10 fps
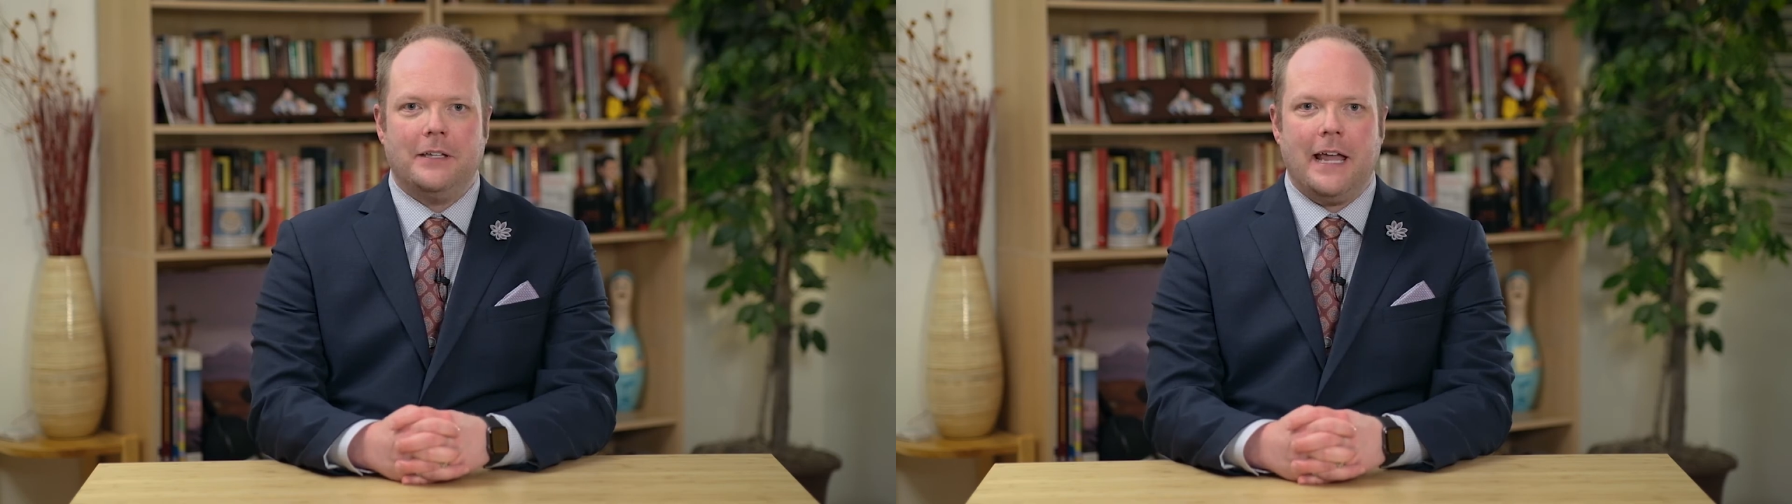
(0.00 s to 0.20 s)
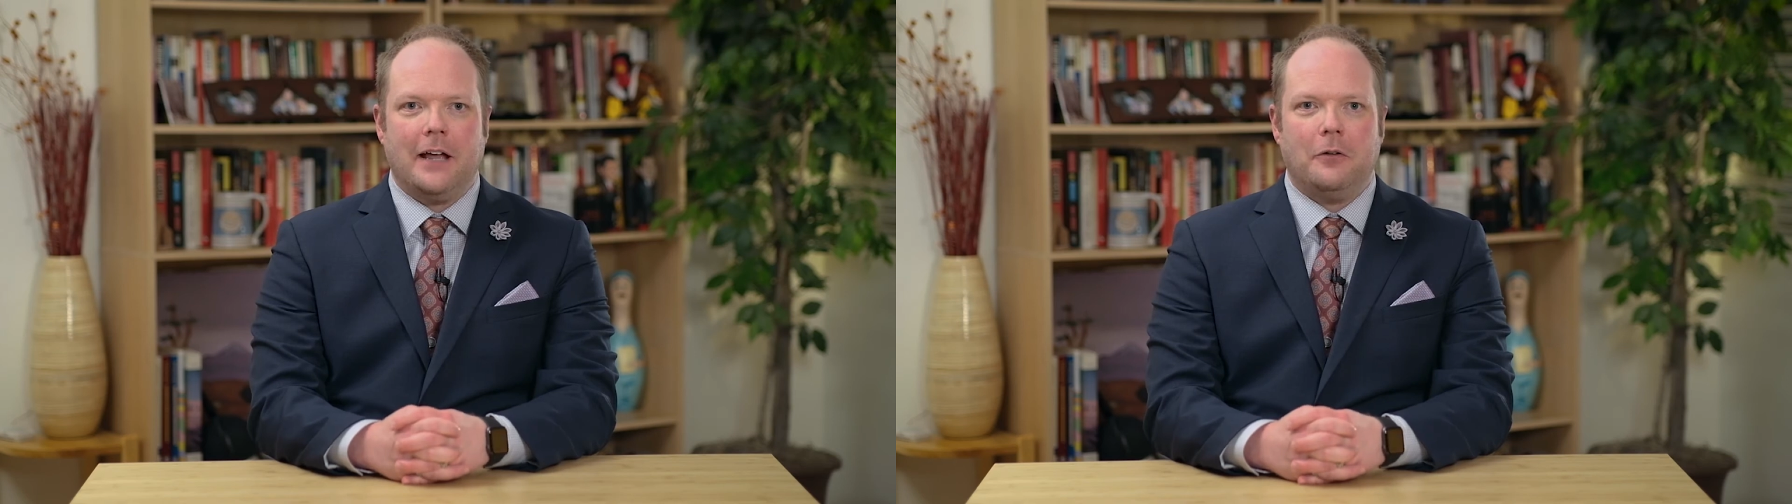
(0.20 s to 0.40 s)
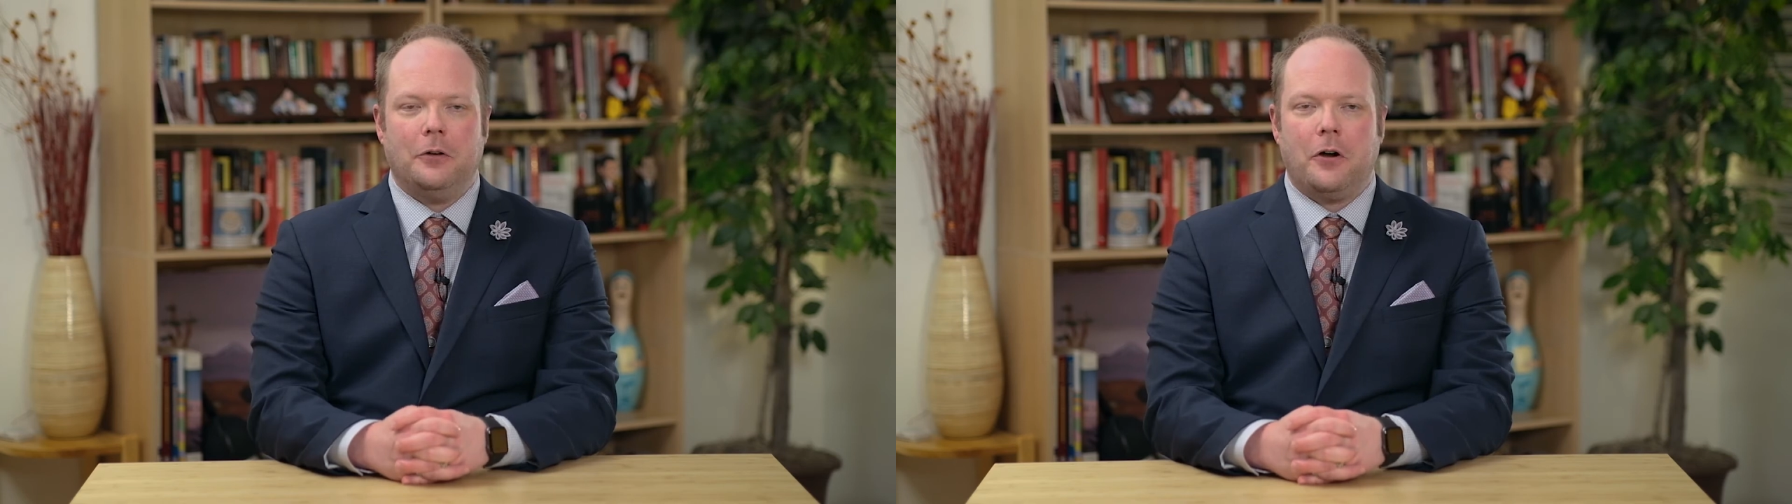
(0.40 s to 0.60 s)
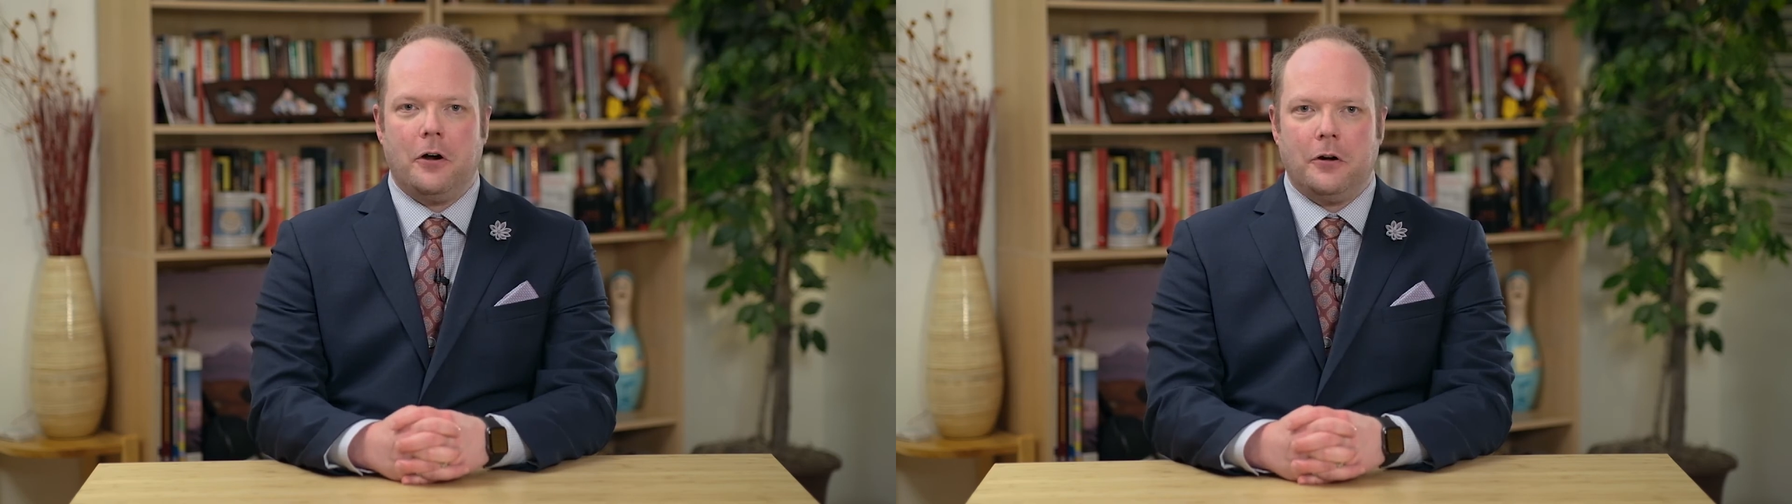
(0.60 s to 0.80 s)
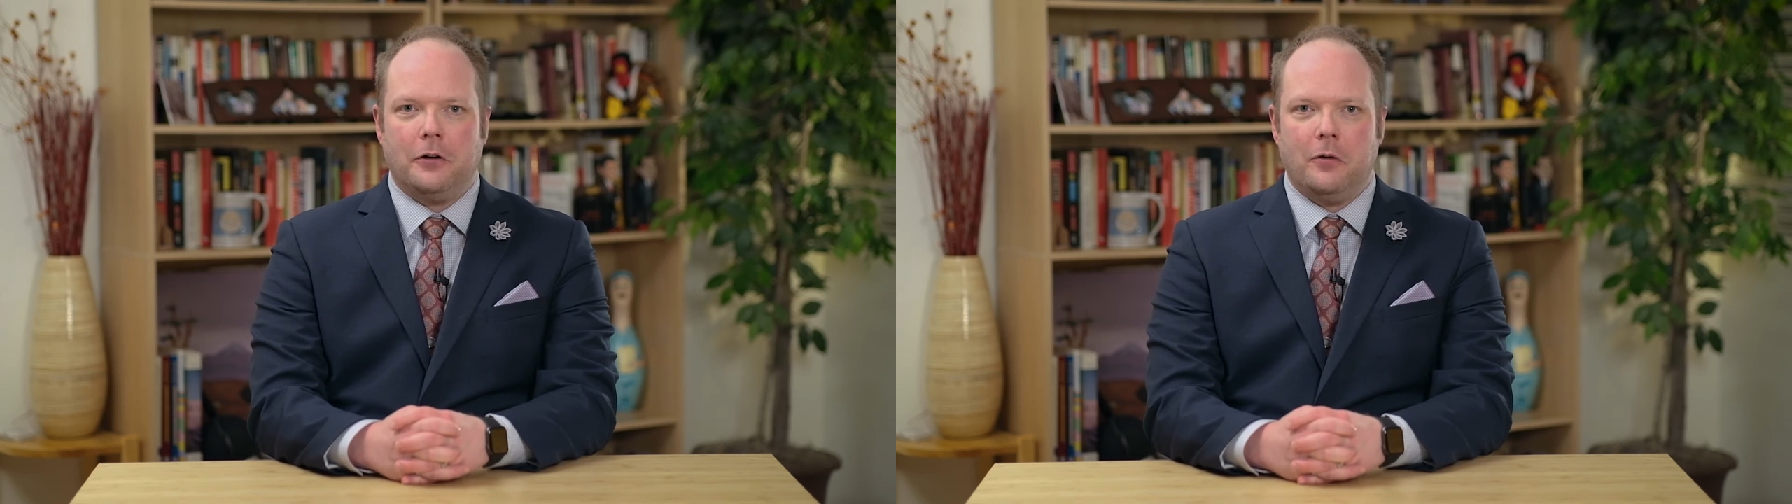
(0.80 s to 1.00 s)
tackled
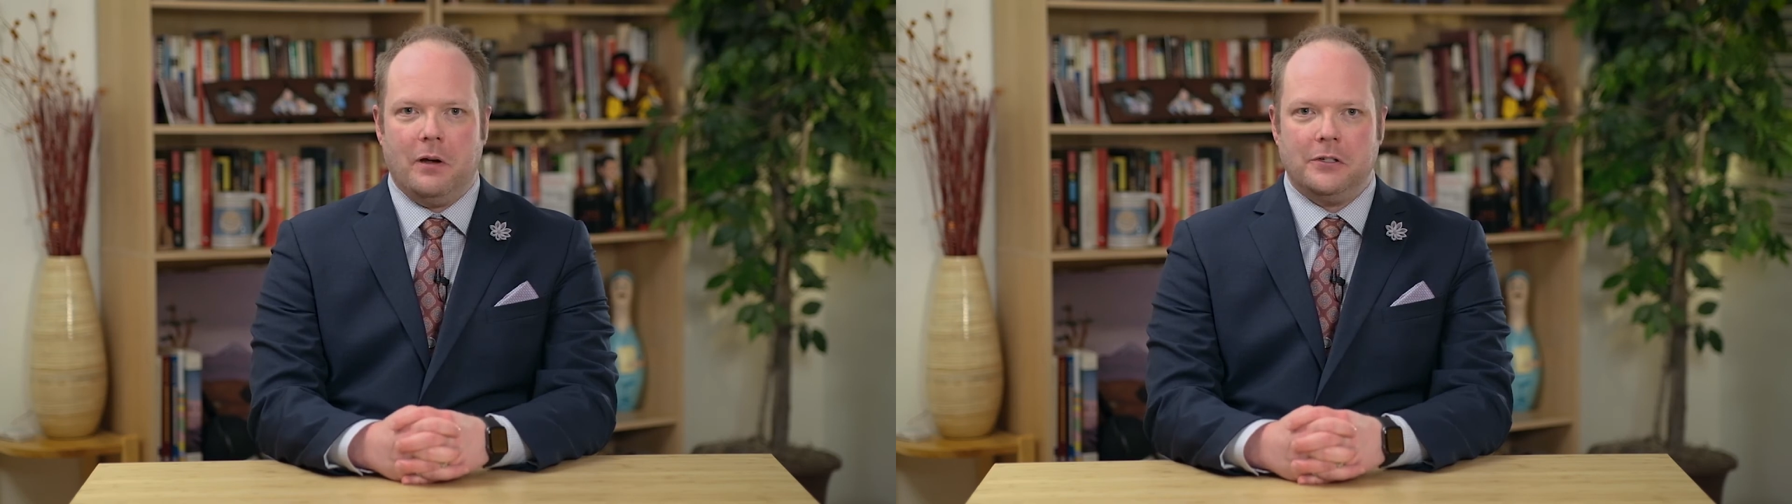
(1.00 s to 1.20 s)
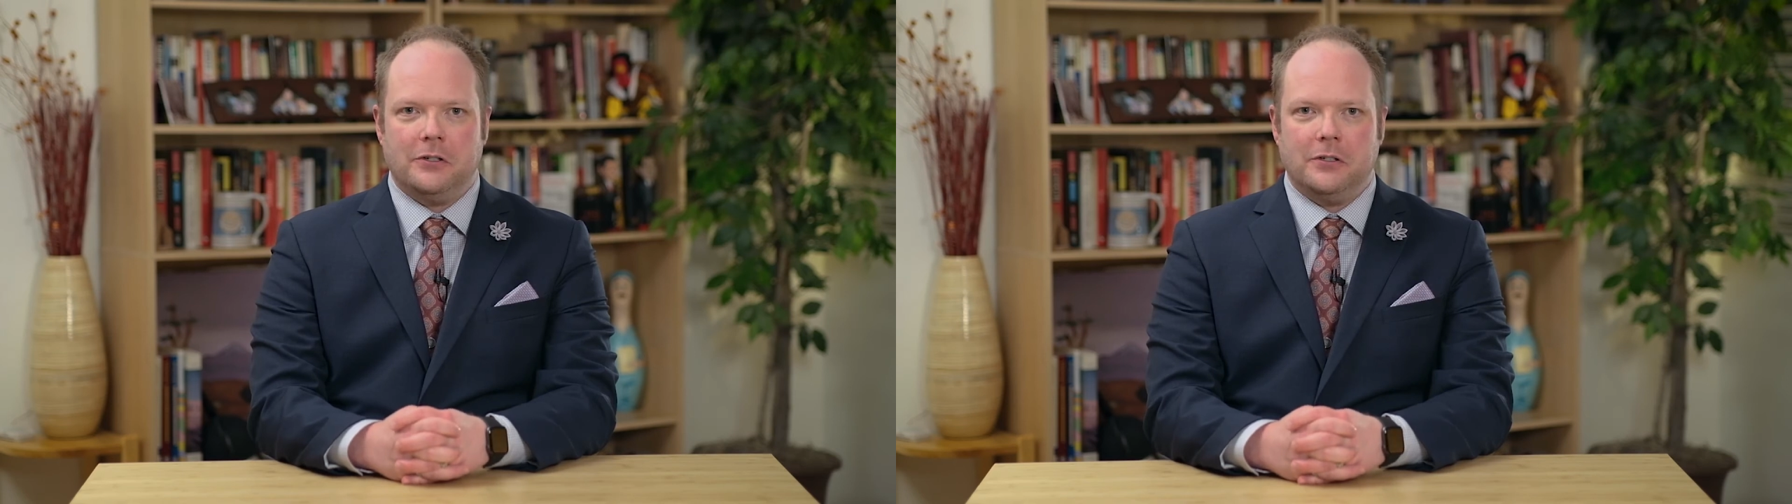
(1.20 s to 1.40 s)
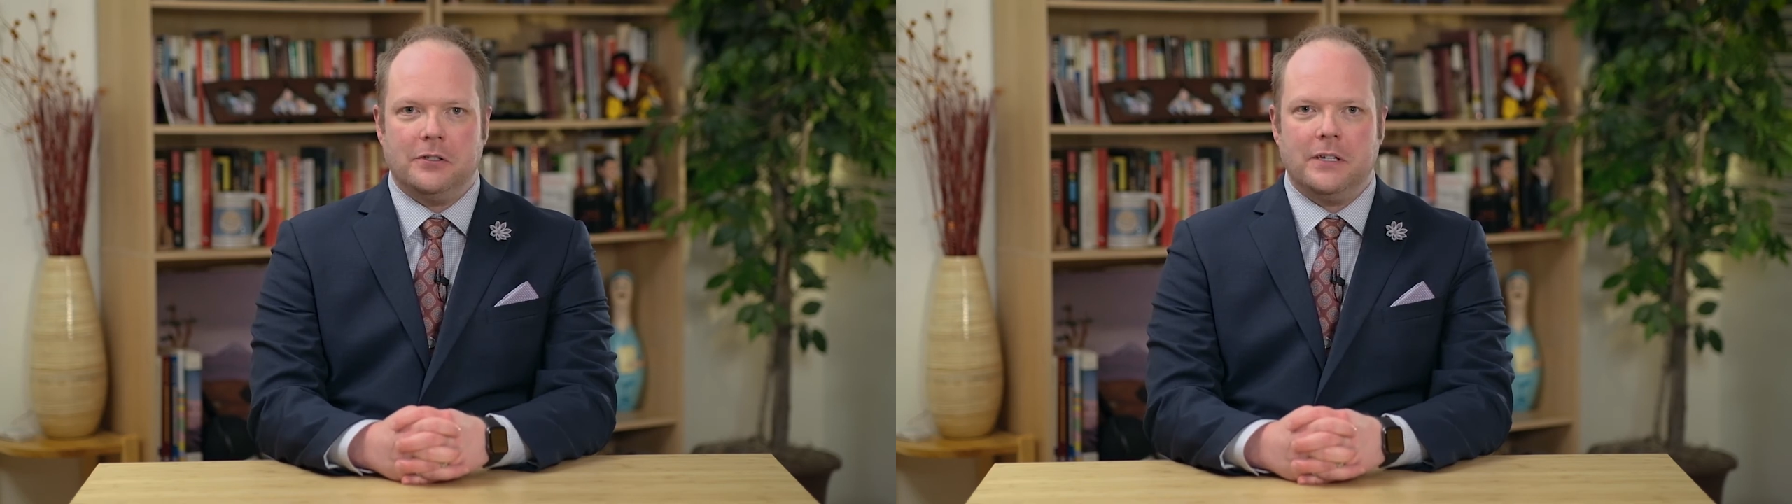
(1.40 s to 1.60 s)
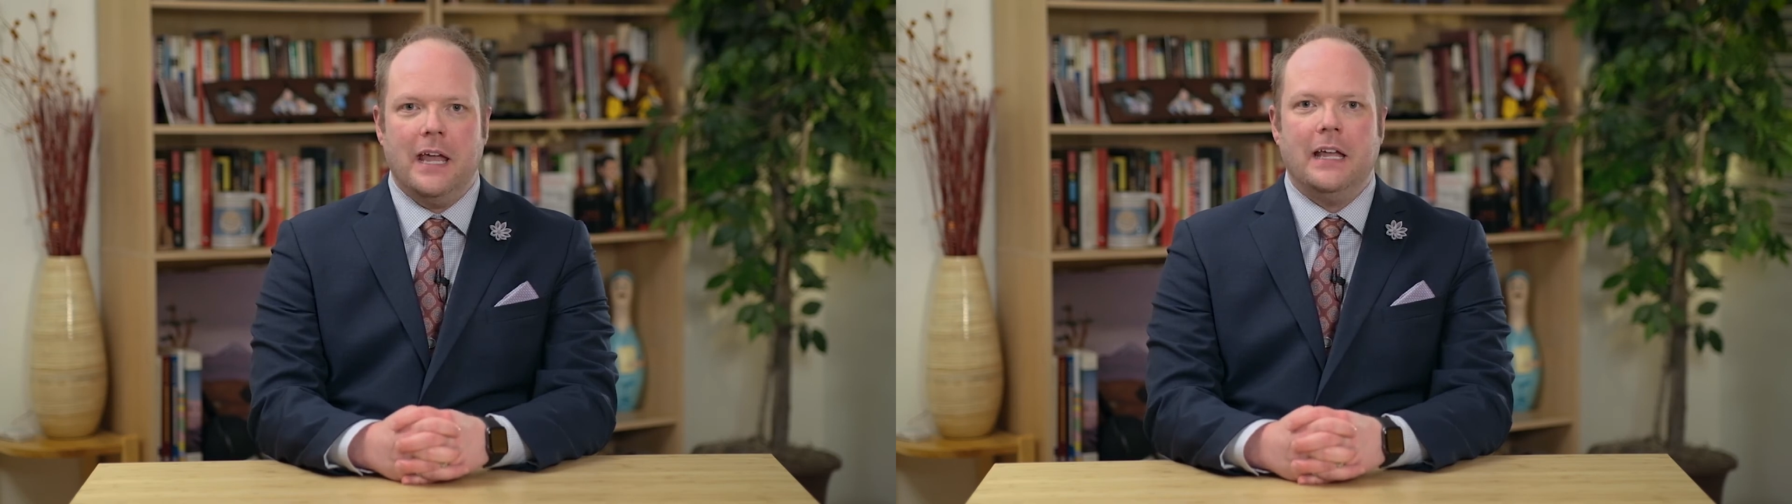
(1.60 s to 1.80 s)
harder questions,